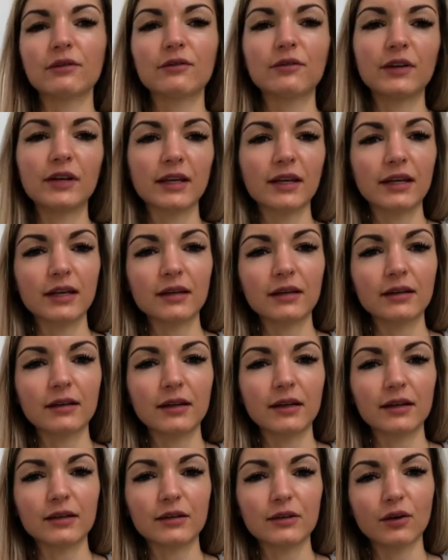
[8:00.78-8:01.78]
fitting in
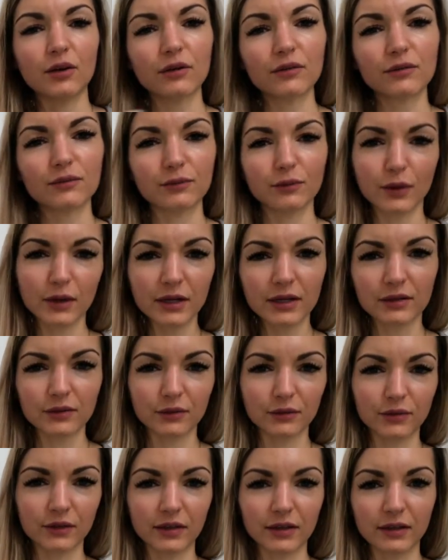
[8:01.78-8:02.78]
and not wanting
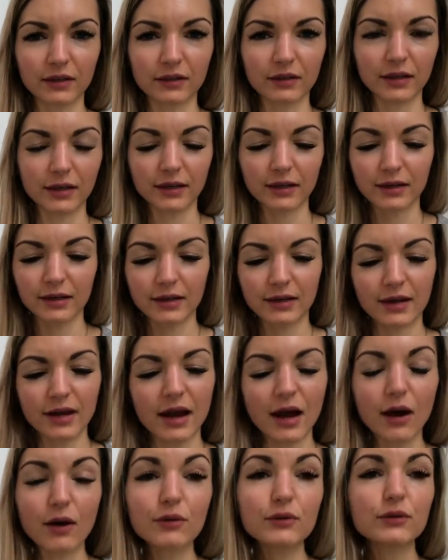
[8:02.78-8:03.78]
to fit in. Like,
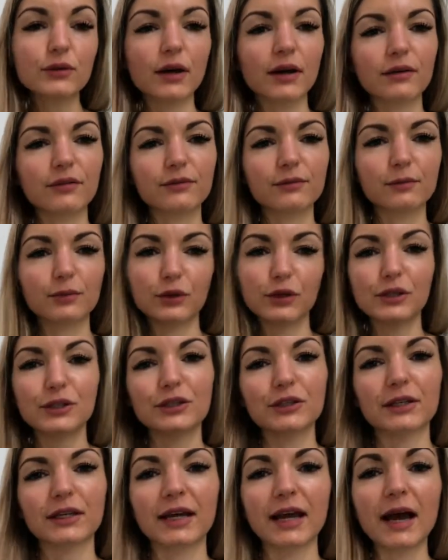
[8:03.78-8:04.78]
how do I
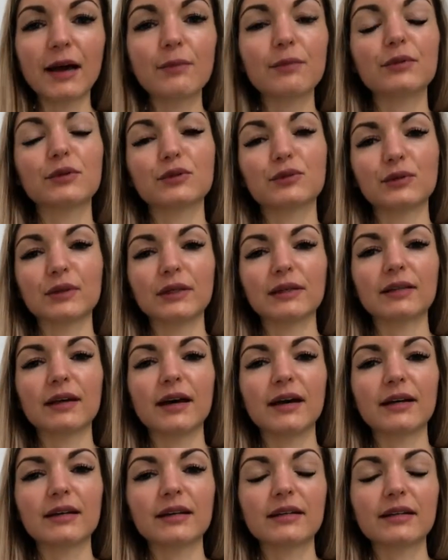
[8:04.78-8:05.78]
bridge the gap between
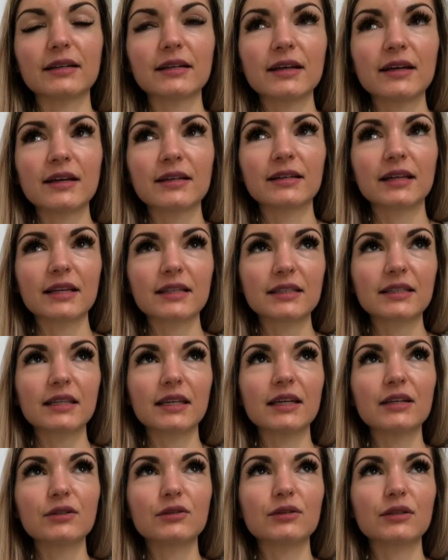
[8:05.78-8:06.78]
that? And that's
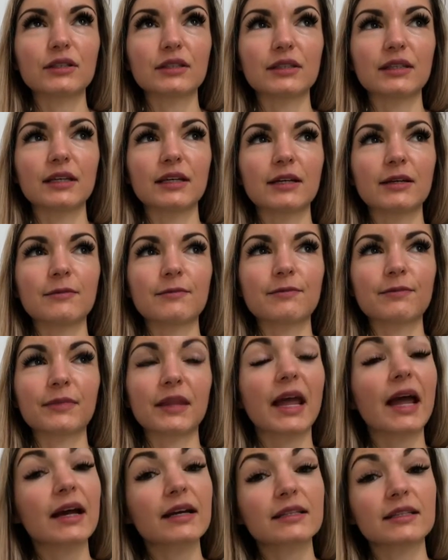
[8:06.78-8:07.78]
the interesting
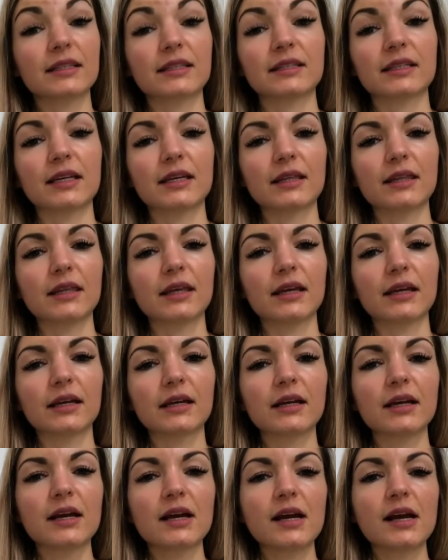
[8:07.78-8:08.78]
axis, I
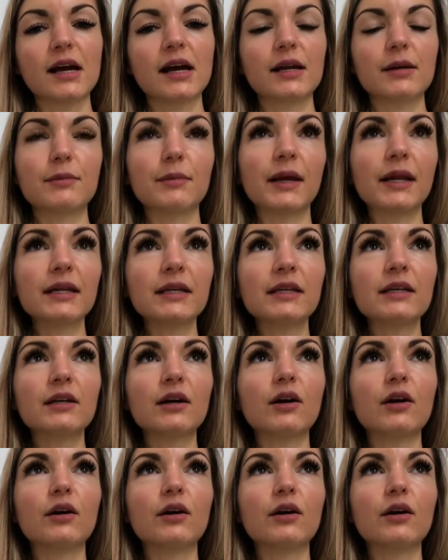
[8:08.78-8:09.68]
think. And many